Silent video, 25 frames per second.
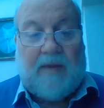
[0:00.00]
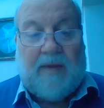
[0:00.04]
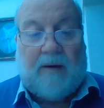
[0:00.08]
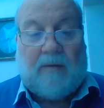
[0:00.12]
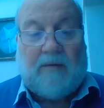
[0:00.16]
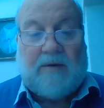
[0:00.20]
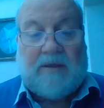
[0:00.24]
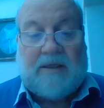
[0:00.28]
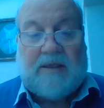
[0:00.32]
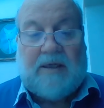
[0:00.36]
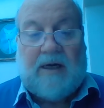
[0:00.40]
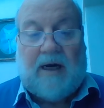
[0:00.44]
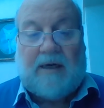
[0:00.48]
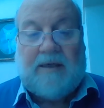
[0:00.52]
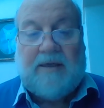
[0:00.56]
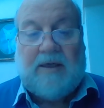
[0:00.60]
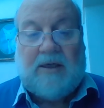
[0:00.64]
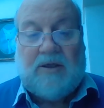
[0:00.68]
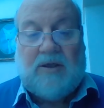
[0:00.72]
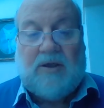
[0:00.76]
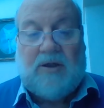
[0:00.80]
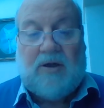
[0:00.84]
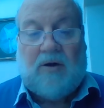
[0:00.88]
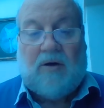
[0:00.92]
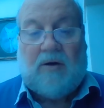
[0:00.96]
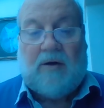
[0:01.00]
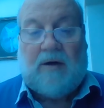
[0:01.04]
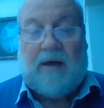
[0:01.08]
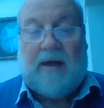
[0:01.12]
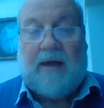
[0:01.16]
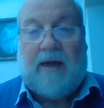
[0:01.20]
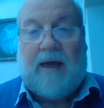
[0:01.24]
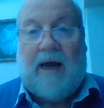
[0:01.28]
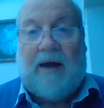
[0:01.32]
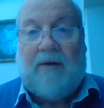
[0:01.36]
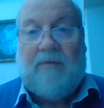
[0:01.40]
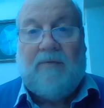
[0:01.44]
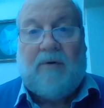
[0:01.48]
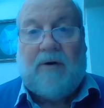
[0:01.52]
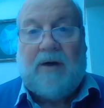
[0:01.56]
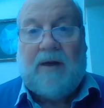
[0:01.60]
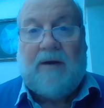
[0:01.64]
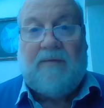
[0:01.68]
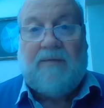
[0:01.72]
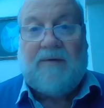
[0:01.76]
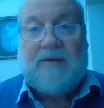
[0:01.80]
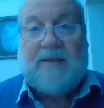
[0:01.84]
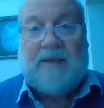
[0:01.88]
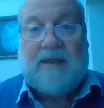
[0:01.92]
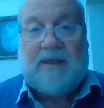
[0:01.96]
that was starting shortly and running
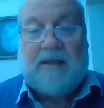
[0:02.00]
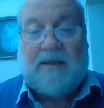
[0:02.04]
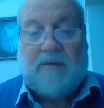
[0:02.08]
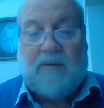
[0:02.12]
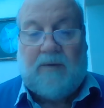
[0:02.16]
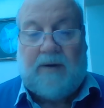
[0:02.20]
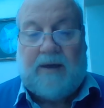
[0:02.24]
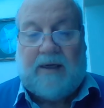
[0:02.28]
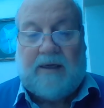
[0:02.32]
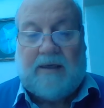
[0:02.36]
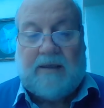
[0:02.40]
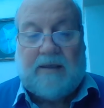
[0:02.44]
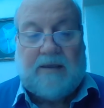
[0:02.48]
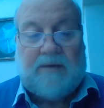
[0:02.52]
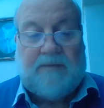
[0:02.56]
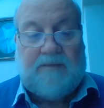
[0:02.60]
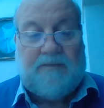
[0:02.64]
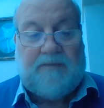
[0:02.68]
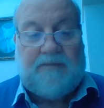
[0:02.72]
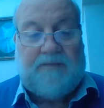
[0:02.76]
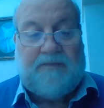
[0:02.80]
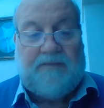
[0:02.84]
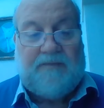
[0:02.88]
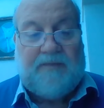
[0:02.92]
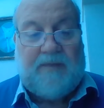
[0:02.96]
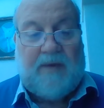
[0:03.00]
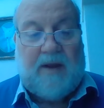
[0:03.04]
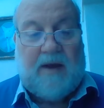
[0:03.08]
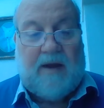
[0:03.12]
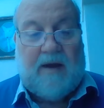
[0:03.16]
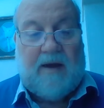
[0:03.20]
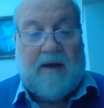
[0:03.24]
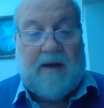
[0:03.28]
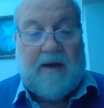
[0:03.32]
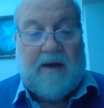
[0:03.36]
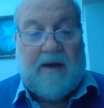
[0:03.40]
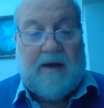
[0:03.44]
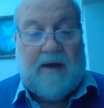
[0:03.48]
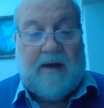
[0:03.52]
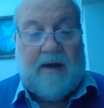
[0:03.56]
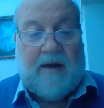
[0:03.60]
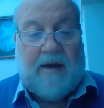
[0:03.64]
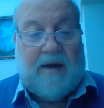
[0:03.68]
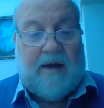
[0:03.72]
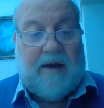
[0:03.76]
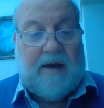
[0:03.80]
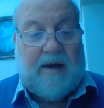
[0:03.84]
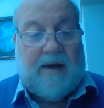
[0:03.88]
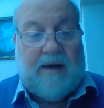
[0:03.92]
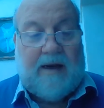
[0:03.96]
for 6 weeks.
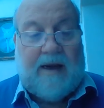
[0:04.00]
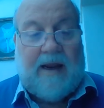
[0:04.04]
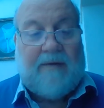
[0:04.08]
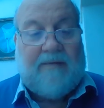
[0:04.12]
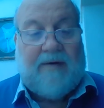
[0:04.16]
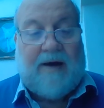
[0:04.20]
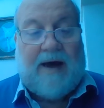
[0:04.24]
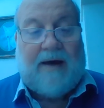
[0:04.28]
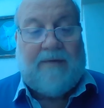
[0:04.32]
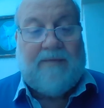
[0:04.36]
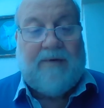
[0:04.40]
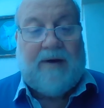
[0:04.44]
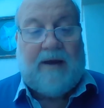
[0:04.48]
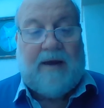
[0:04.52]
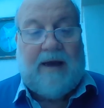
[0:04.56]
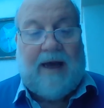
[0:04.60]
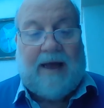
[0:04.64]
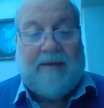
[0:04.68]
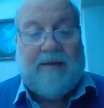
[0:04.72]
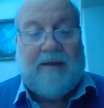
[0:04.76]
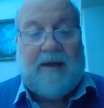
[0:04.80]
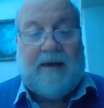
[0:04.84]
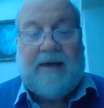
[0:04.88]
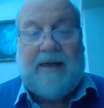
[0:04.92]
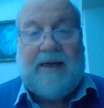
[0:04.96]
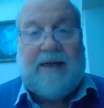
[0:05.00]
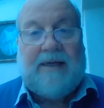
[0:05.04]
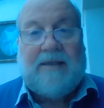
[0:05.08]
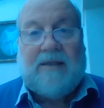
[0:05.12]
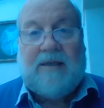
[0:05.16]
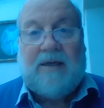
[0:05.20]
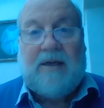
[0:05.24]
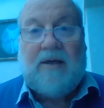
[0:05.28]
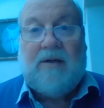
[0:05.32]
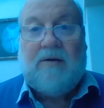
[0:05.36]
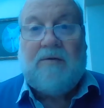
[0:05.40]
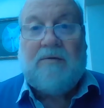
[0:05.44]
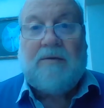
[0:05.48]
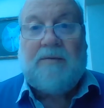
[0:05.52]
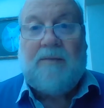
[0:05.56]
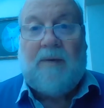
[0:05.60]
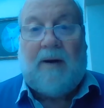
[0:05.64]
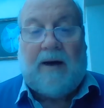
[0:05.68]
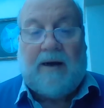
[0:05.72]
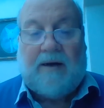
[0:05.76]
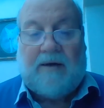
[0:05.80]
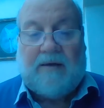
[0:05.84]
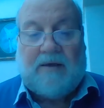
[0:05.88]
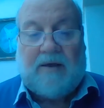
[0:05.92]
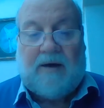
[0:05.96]
Never having had the need to use
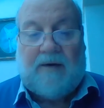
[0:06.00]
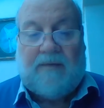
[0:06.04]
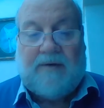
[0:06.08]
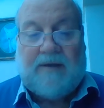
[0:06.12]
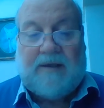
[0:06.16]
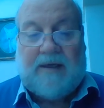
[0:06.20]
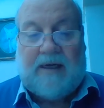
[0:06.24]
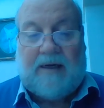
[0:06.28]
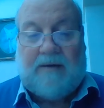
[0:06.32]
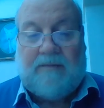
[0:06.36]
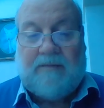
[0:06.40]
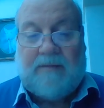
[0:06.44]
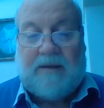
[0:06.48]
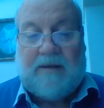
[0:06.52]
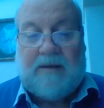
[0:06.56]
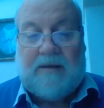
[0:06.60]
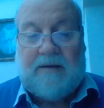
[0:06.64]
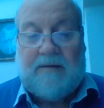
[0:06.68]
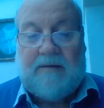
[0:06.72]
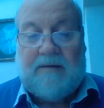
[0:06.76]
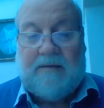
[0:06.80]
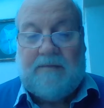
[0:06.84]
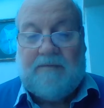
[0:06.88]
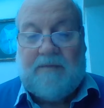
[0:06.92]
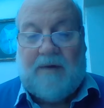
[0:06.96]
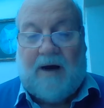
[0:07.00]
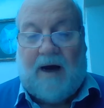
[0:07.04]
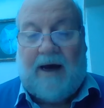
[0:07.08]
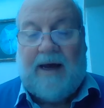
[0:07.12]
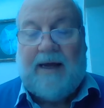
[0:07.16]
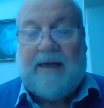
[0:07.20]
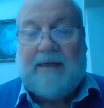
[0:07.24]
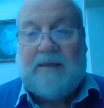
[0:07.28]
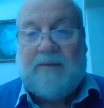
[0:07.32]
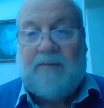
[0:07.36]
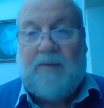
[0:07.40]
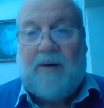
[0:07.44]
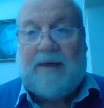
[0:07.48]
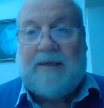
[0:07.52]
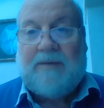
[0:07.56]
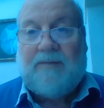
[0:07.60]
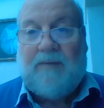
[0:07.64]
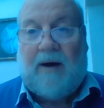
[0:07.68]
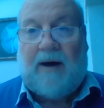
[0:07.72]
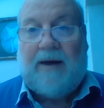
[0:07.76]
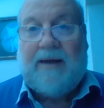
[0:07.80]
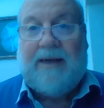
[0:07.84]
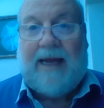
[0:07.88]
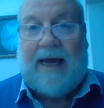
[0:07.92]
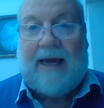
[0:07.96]
Microsoft Teams, I expressed
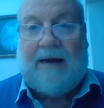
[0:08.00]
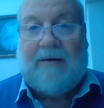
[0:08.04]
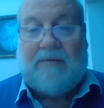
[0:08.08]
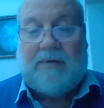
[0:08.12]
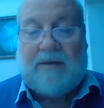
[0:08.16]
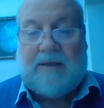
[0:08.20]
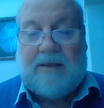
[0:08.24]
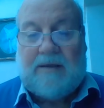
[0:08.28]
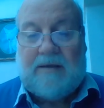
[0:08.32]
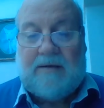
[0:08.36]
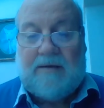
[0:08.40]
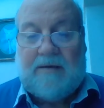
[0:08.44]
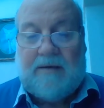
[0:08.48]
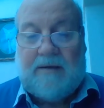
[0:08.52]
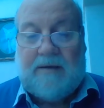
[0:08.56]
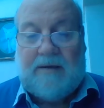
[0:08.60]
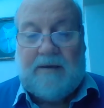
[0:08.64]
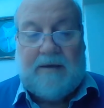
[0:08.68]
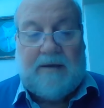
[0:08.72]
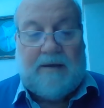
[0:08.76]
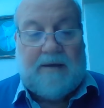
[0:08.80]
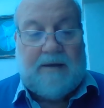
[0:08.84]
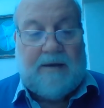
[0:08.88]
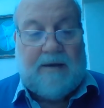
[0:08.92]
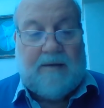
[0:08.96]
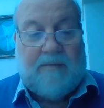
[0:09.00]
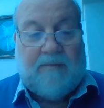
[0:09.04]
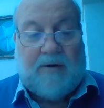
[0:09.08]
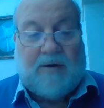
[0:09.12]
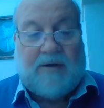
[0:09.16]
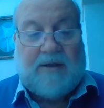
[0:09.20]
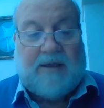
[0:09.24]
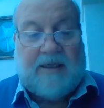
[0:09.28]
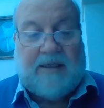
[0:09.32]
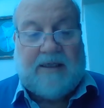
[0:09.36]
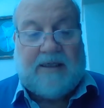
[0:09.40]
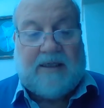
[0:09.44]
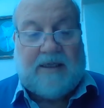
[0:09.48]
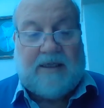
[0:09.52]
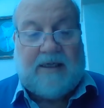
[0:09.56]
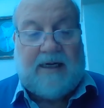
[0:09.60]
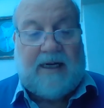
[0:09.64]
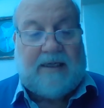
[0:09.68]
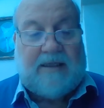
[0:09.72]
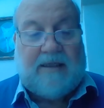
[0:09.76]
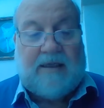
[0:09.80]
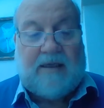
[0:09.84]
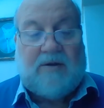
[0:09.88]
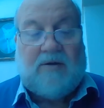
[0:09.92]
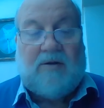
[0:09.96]
my doubts, but she
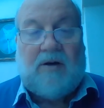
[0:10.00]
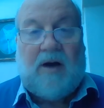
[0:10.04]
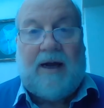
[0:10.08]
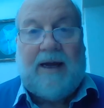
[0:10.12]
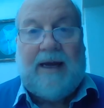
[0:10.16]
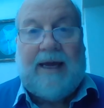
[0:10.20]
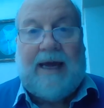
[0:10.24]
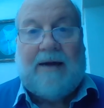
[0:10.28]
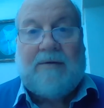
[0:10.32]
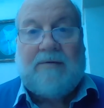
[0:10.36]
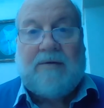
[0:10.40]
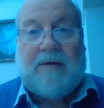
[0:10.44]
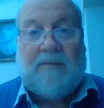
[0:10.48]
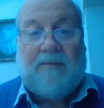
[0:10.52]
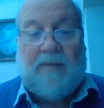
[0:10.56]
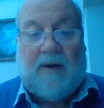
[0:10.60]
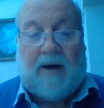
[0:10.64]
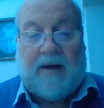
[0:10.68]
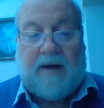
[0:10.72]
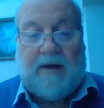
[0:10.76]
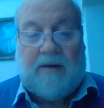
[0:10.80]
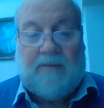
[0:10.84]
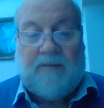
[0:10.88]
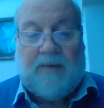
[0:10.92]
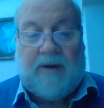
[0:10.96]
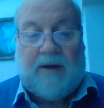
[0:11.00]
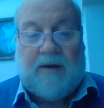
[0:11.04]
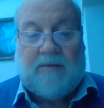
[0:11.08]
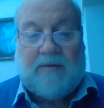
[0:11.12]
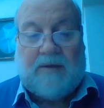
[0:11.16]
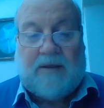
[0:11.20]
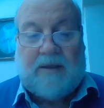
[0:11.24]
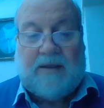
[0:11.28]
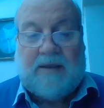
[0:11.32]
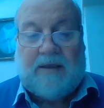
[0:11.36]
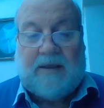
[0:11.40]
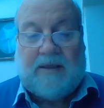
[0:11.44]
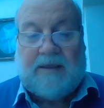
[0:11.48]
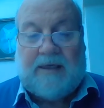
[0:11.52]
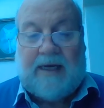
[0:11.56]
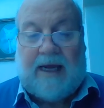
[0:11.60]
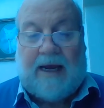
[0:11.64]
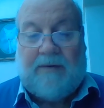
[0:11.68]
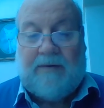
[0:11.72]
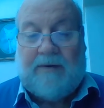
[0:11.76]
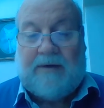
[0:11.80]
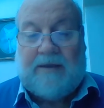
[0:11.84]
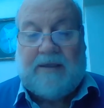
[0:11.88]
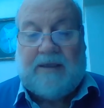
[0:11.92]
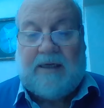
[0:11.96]
suggested trying out on my computer to see
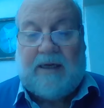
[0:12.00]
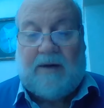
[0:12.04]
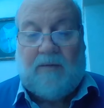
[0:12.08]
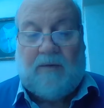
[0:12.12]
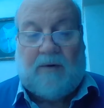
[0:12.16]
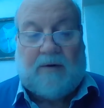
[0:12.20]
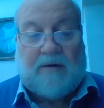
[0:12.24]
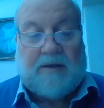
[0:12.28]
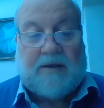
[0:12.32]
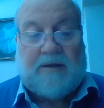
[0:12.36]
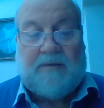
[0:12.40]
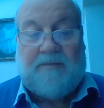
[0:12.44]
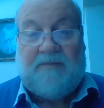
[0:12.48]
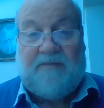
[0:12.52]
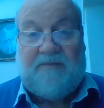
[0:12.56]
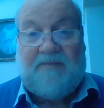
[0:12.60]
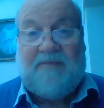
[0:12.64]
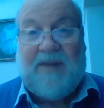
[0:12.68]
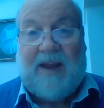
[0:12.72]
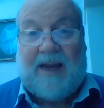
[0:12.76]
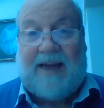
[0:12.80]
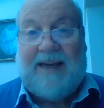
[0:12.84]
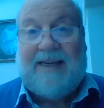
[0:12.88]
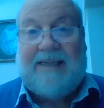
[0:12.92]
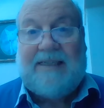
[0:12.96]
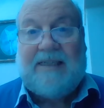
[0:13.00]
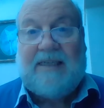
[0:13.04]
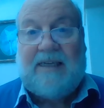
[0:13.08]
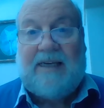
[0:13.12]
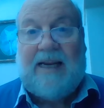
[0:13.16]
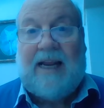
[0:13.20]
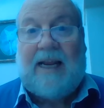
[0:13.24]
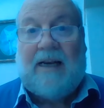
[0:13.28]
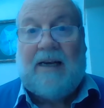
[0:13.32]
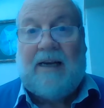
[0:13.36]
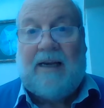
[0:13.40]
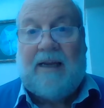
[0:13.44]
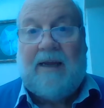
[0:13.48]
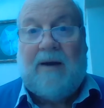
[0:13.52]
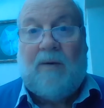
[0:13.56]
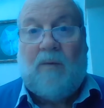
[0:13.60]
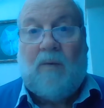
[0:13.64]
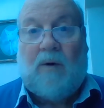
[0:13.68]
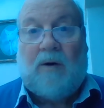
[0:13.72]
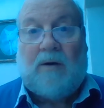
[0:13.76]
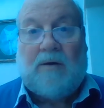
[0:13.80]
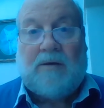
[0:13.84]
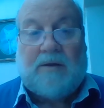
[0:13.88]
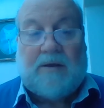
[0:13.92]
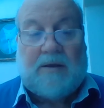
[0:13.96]
how easy it was, and incidentally it
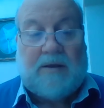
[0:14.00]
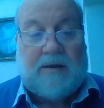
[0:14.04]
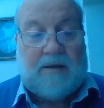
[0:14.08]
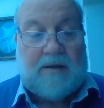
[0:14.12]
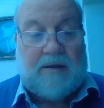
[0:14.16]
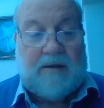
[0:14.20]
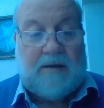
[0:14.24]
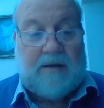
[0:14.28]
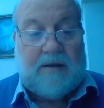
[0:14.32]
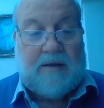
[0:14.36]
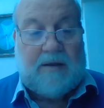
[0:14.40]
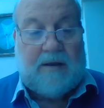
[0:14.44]
was.